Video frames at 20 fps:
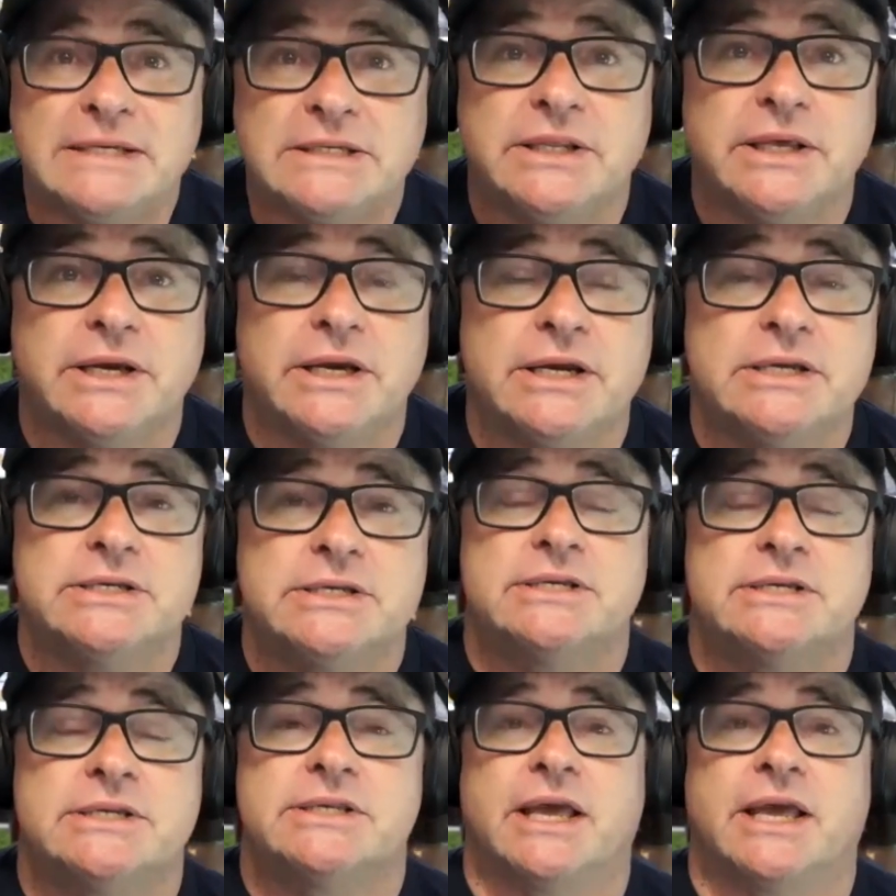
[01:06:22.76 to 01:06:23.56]
thing is
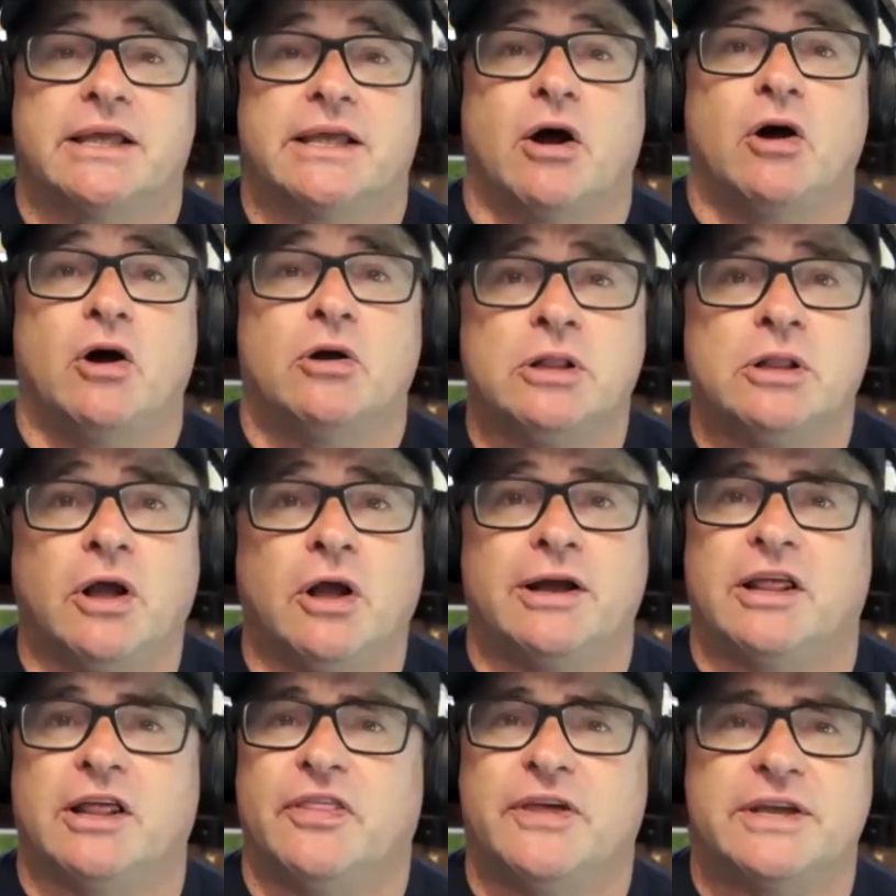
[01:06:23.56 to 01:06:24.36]
that
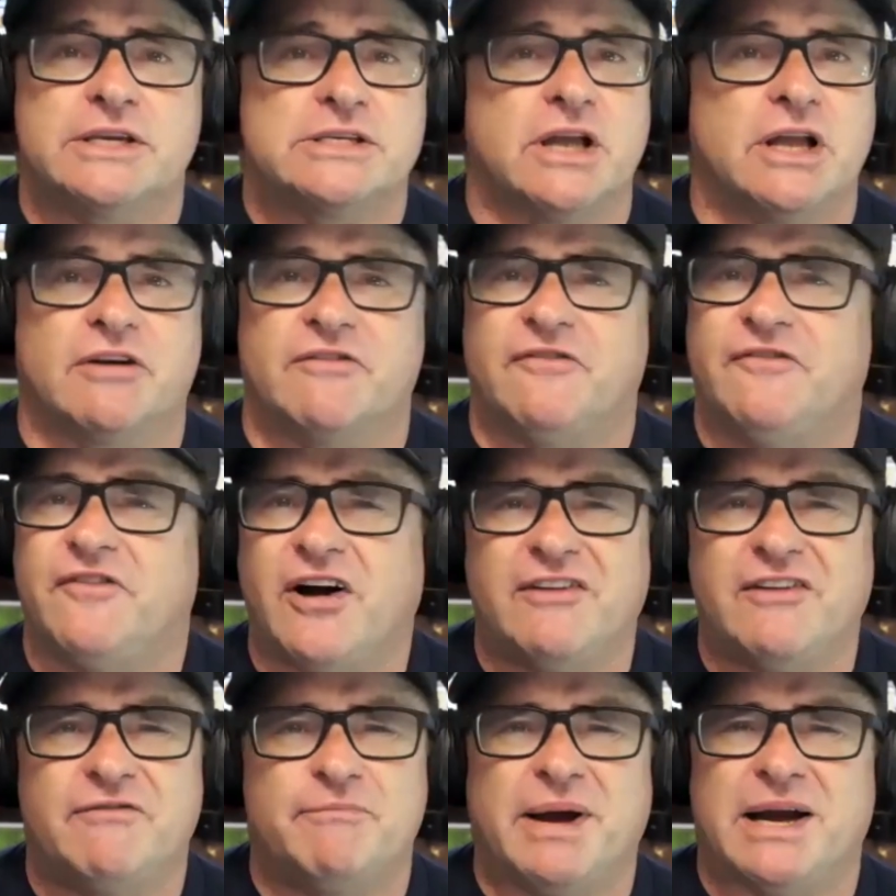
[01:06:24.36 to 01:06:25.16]
online, I think it's like
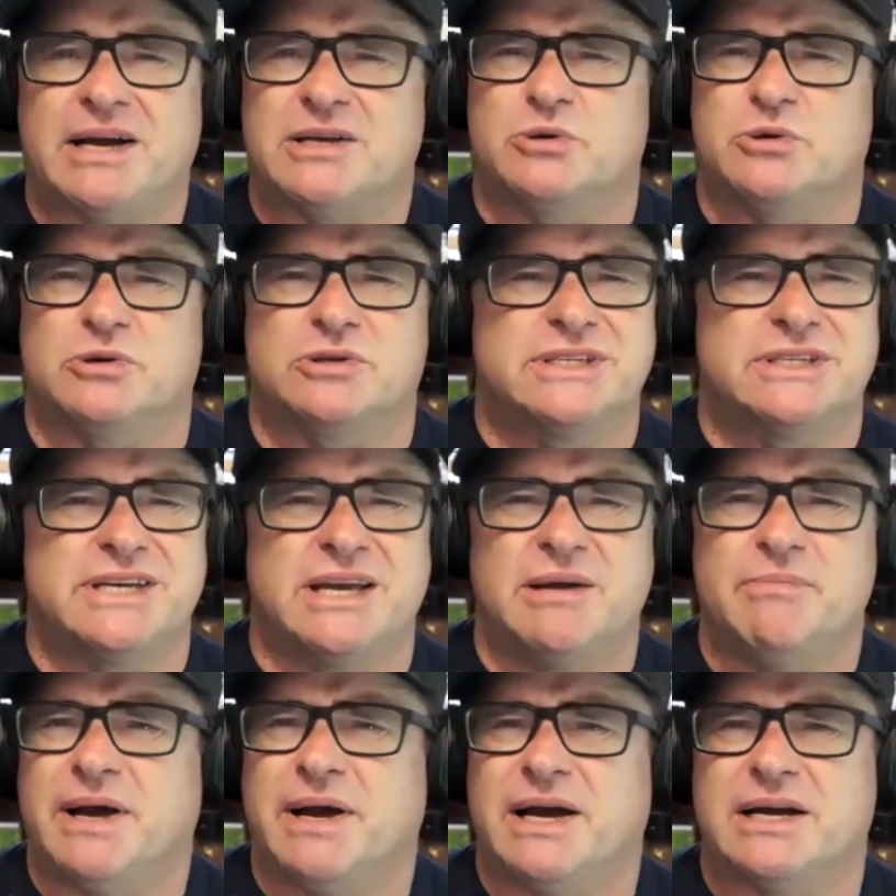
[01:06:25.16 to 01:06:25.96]
$5 or
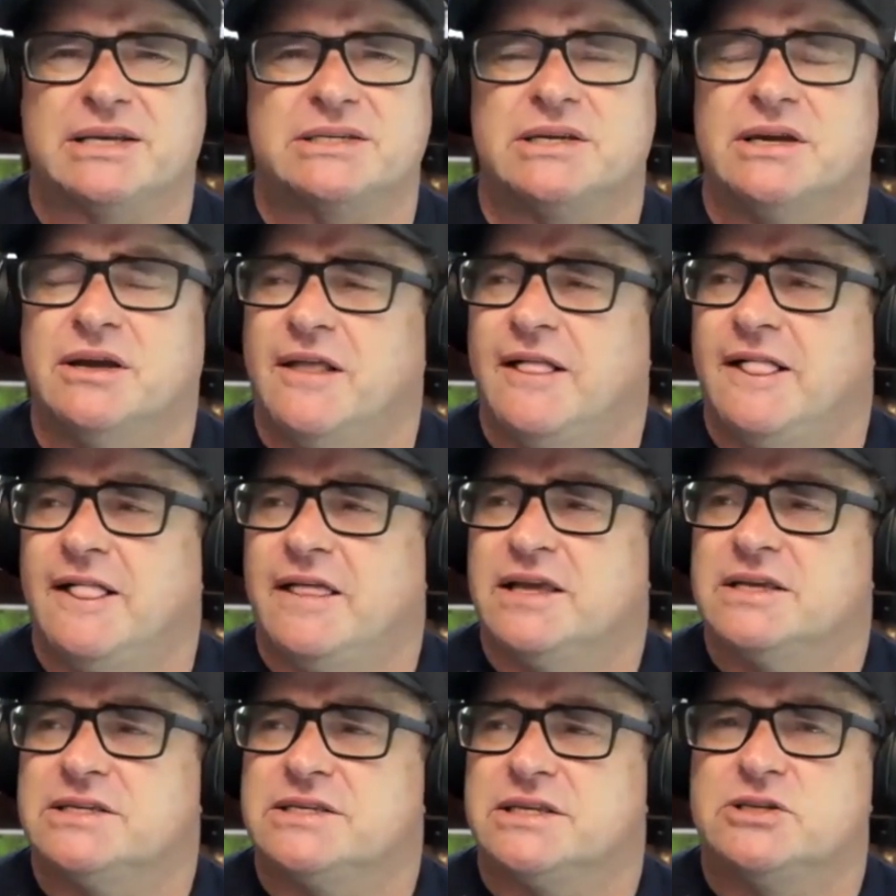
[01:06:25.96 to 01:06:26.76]
$10,
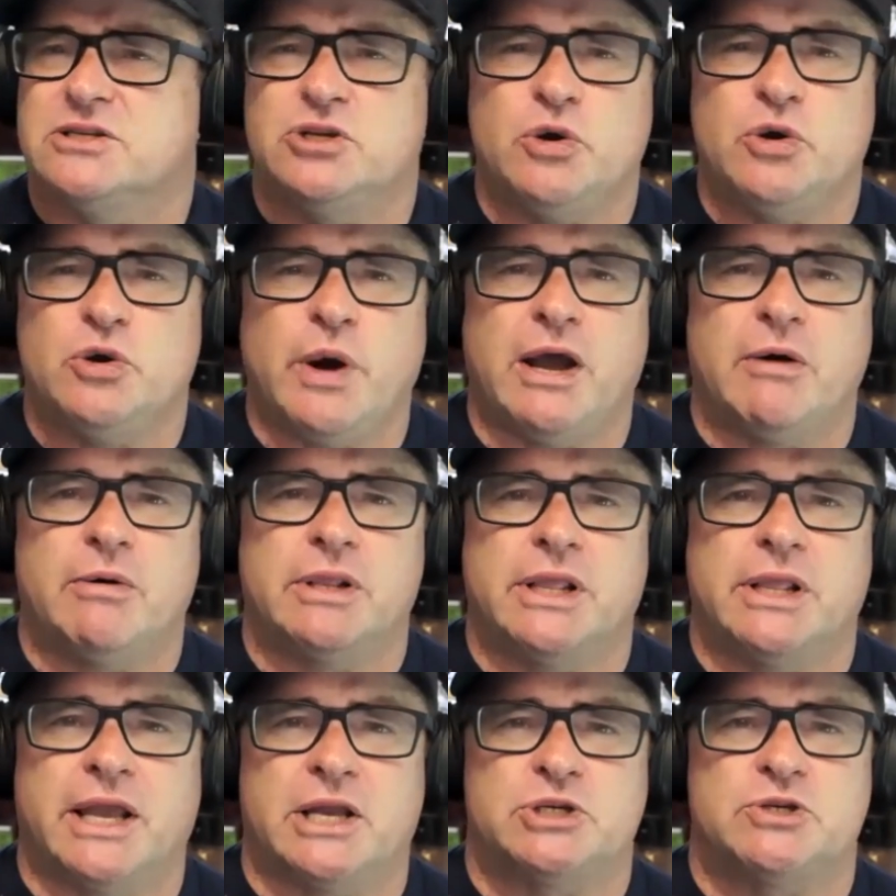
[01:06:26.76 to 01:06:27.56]
is the 2-hour
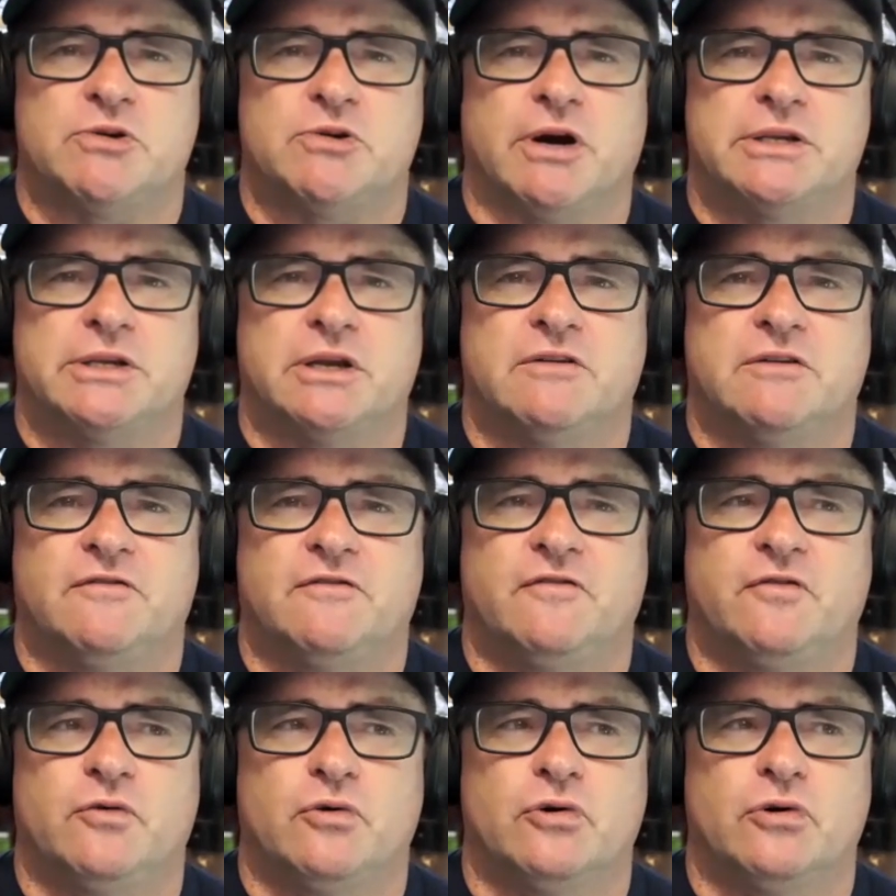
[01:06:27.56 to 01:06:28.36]
lecture I did
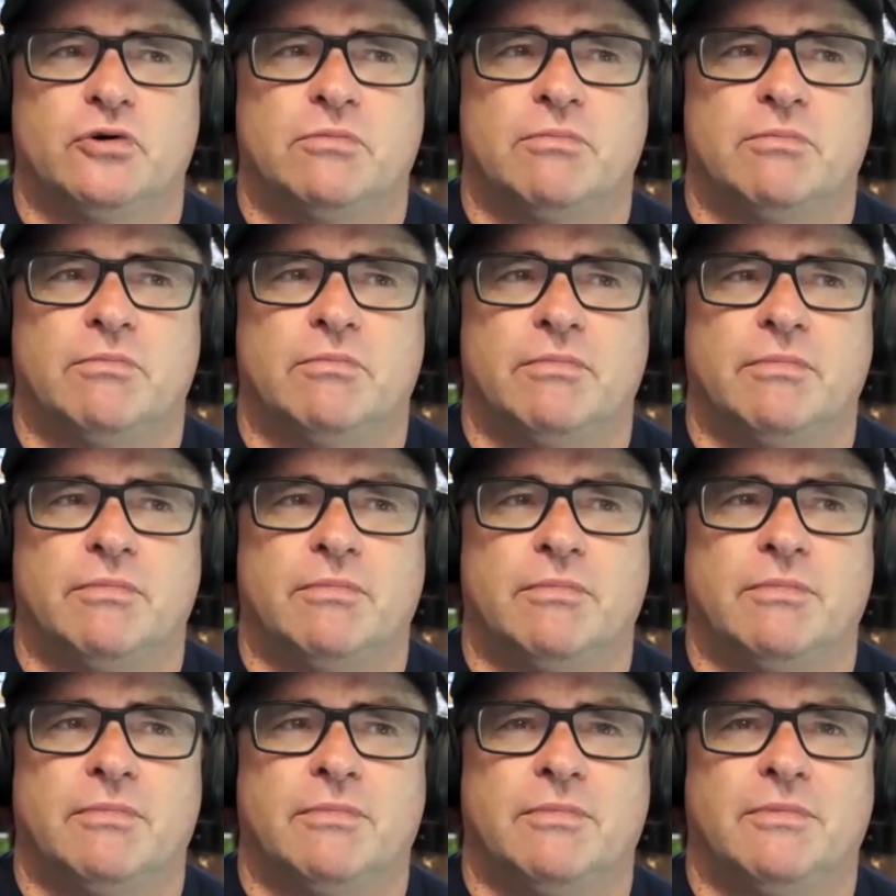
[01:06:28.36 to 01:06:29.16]
for
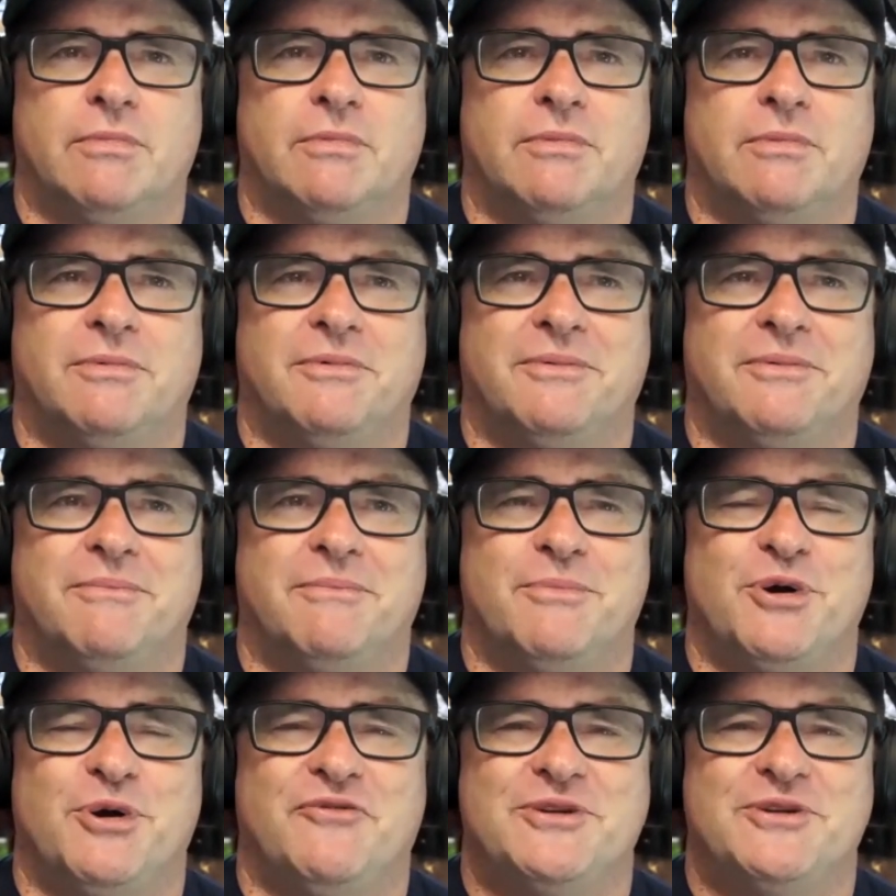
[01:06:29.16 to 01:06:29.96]

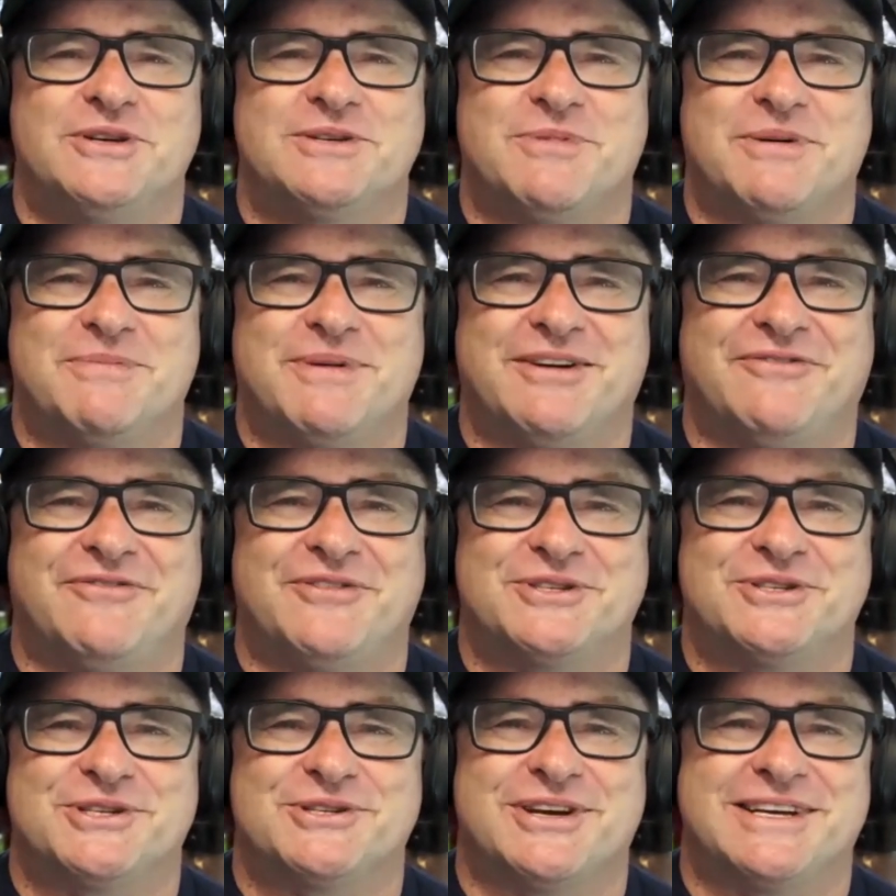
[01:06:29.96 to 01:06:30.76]
Murphy's. We better
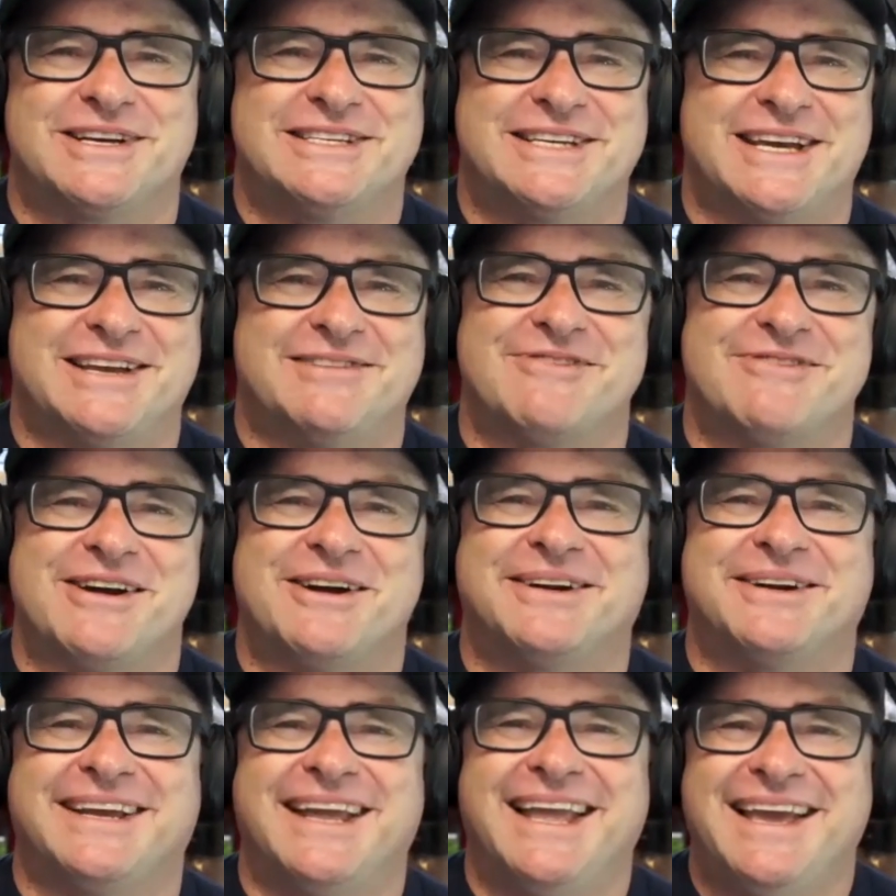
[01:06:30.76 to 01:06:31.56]
finish this guy. He's getting
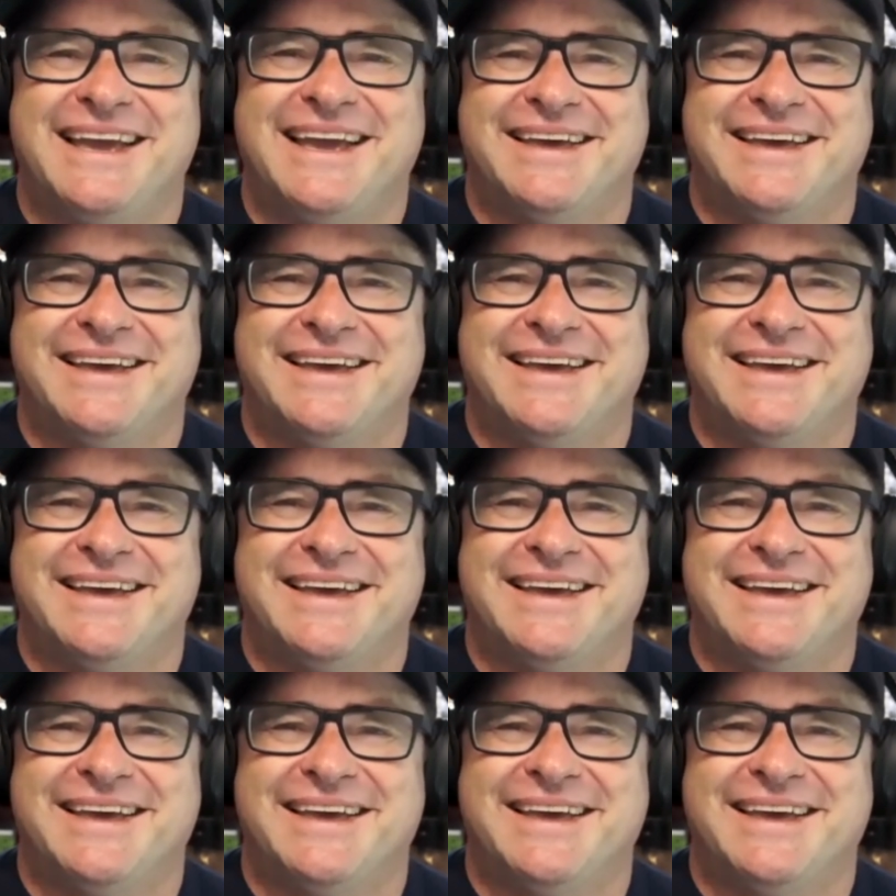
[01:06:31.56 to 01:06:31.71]
rowdy.